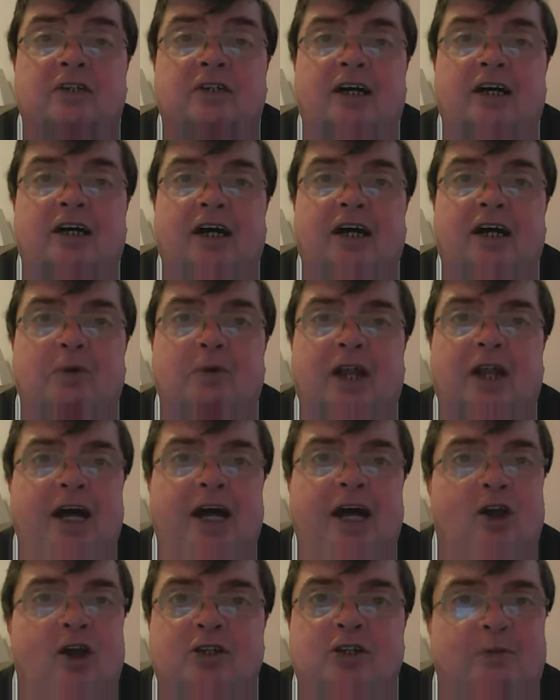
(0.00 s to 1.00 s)
I would like
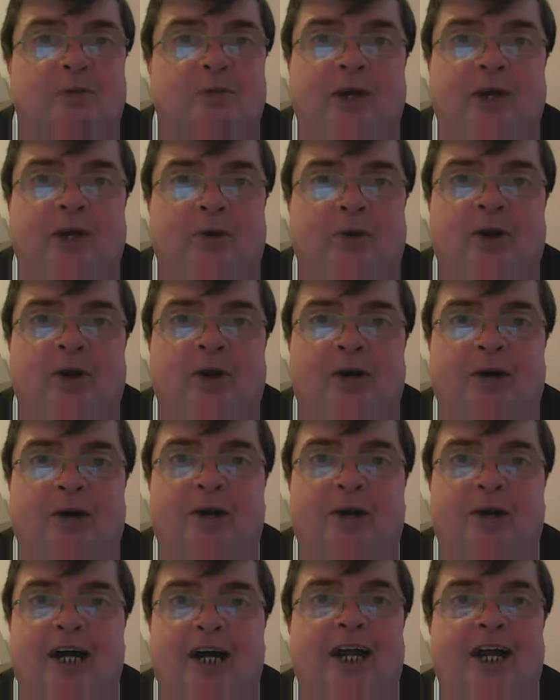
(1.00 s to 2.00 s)
lots of people. I would
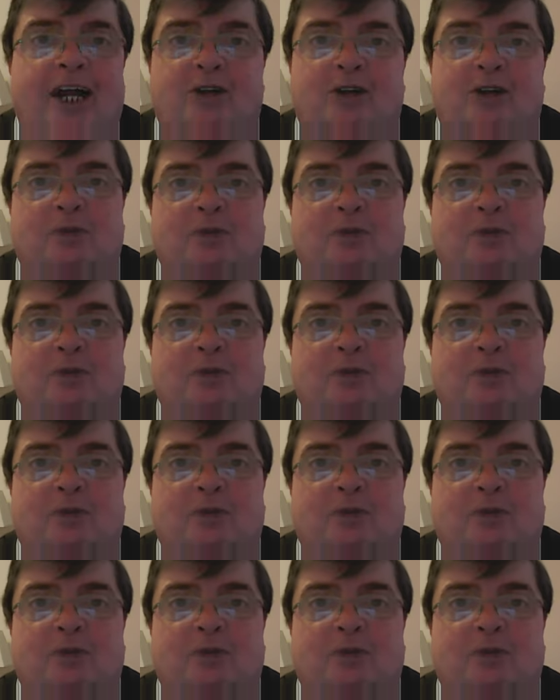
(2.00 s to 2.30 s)
like lots